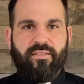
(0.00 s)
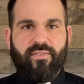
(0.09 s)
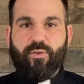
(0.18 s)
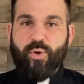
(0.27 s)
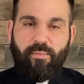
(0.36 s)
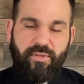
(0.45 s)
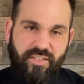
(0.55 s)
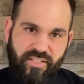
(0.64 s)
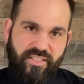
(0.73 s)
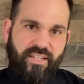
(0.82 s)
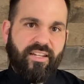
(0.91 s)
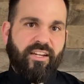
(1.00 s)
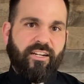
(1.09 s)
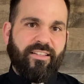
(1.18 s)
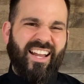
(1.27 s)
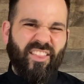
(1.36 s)
They were able to sit in
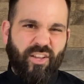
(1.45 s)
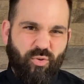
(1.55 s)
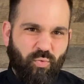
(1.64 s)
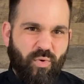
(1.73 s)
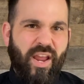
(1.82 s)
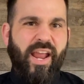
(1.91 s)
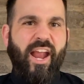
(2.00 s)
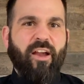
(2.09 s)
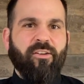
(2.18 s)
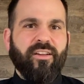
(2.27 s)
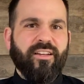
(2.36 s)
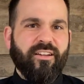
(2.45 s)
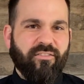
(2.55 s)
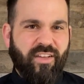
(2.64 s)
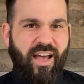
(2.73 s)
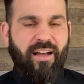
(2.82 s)
a lot of the gray area
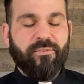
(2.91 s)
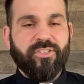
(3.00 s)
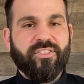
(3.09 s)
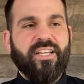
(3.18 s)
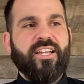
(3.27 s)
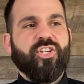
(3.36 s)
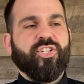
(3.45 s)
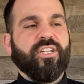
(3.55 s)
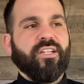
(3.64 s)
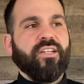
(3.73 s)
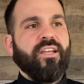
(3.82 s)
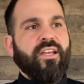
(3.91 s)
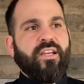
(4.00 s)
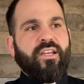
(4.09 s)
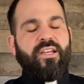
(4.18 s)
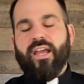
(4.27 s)
of conversation,
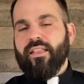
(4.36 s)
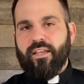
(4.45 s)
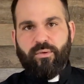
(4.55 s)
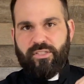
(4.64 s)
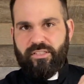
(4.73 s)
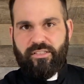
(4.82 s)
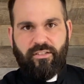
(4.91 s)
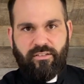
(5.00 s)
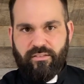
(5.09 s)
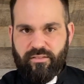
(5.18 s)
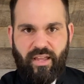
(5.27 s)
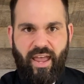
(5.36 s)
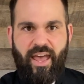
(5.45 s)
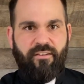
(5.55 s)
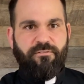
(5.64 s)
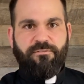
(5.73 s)
and they would still
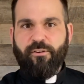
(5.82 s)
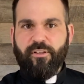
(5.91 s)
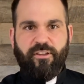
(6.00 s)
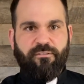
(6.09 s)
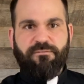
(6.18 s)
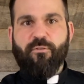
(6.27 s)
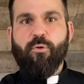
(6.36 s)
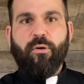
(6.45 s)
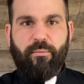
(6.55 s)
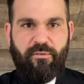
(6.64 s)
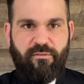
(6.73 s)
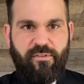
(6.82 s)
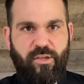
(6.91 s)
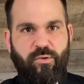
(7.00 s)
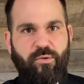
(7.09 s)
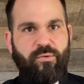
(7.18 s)
have fully formed
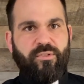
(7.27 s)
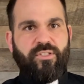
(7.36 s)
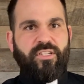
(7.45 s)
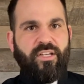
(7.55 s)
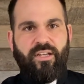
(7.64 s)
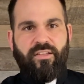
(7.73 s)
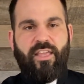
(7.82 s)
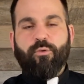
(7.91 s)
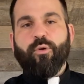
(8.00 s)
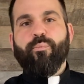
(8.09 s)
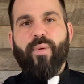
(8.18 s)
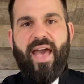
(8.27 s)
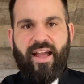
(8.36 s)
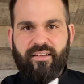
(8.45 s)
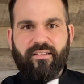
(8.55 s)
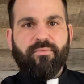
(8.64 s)
views that were
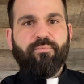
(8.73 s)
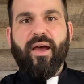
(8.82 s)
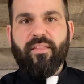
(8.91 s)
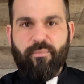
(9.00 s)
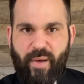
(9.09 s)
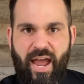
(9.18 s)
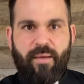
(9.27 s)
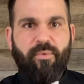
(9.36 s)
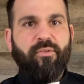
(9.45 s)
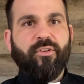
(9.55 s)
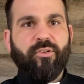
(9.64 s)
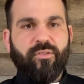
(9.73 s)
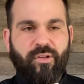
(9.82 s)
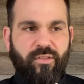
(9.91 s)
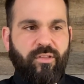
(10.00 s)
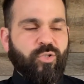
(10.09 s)
backed by the Bible and
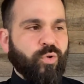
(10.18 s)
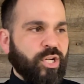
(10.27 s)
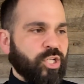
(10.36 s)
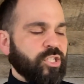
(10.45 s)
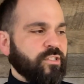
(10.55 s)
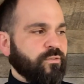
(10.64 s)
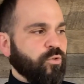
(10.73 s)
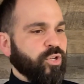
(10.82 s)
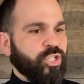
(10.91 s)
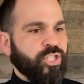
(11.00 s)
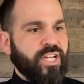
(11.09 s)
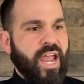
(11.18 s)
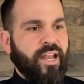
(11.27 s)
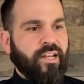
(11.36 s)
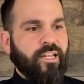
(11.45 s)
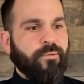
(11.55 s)
the traditions of
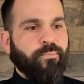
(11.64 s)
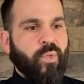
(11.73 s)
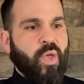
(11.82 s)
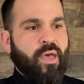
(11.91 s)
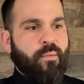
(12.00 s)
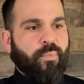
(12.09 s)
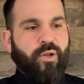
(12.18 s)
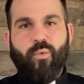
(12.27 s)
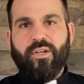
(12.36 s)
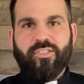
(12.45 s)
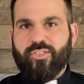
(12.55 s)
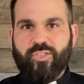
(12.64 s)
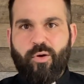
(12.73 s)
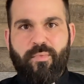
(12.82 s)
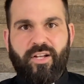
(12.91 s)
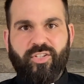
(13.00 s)
Christianity, but it wasn't
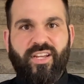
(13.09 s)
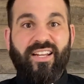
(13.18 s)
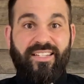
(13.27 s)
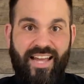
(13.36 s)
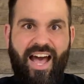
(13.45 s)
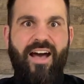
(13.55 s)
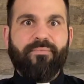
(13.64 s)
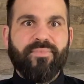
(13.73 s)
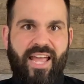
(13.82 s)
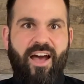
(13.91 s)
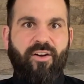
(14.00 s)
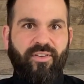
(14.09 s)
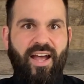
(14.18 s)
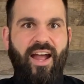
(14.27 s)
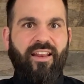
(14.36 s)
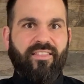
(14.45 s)
so much like a top-down
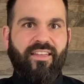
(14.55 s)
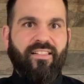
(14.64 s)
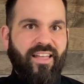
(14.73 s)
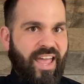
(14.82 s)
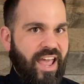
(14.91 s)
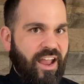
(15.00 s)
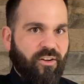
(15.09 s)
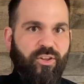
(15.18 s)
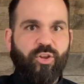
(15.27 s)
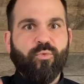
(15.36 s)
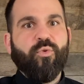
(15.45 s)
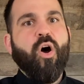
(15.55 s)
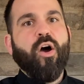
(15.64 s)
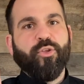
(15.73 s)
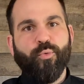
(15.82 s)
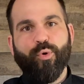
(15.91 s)
kind of thing, like, hey, Eric, you're
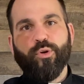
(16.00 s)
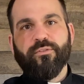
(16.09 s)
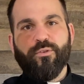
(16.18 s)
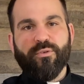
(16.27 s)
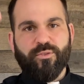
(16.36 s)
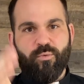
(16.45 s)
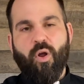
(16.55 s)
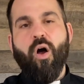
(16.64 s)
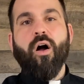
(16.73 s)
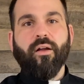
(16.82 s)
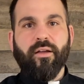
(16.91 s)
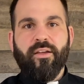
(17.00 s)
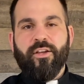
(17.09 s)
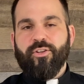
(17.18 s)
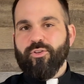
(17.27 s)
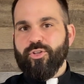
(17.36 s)
wrong. Your worldview is wrong.
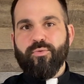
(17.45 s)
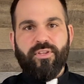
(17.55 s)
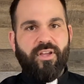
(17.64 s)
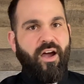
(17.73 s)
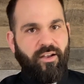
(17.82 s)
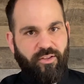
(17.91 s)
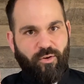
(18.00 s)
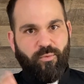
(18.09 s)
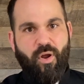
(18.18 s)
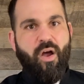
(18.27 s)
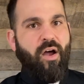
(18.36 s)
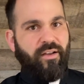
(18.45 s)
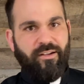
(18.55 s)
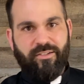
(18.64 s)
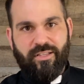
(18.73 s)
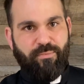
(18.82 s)
You're too young. You're wrong.
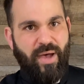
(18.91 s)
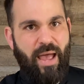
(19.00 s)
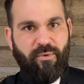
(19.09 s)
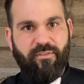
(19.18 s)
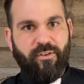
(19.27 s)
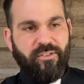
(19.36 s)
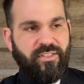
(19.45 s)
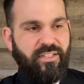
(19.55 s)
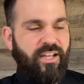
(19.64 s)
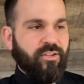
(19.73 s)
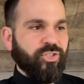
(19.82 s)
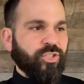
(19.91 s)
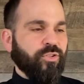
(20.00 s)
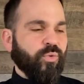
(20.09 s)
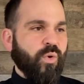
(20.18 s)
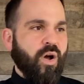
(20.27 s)
Here's the Bible verse that tells you
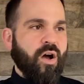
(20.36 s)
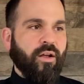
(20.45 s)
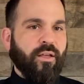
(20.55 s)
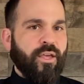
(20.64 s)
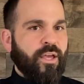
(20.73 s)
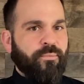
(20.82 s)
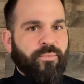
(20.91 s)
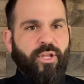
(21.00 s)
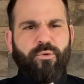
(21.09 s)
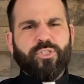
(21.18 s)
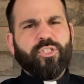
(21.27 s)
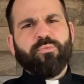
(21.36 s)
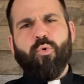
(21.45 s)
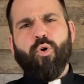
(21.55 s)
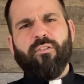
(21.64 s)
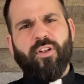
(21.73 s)
you're wrong. It was just
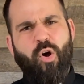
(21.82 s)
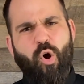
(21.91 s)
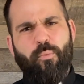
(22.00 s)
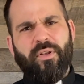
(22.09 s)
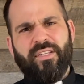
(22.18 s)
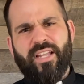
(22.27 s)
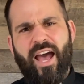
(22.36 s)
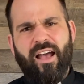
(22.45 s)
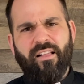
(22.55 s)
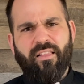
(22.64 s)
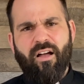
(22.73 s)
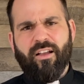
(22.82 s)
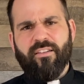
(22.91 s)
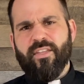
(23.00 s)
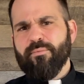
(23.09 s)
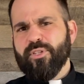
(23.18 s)
more of an open dialogue
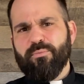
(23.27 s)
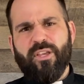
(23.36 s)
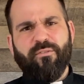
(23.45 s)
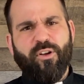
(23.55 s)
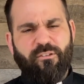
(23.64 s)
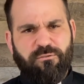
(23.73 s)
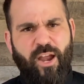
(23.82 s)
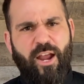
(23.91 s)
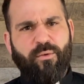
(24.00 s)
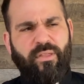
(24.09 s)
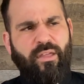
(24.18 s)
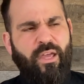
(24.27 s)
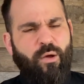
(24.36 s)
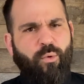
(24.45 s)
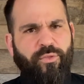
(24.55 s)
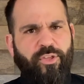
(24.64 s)
of them just being very frank with
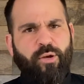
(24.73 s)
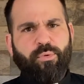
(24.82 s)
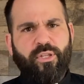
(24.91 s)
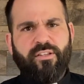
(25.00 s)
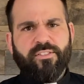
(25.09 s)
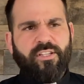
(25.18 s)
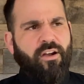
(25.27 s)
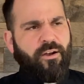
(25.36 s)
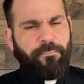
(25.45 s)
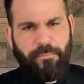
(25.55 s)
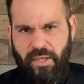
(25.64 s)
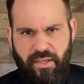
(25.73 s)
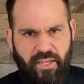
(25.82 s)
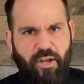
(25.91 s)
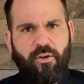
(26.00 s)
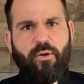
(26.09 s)
what their beliefs are,
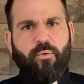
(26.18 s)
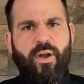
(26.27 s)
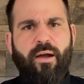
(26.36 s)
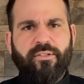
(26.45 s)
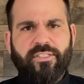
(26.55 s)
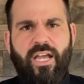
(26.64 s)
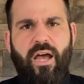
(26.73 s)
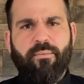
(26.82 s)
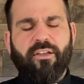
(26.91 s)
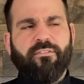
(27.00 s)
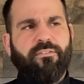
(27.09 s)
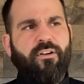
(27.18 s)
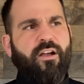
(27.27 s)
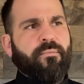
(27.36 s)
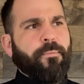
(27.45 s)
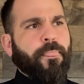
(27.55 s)
hearing where I was coming
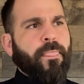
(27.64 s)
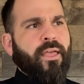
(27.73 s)
from.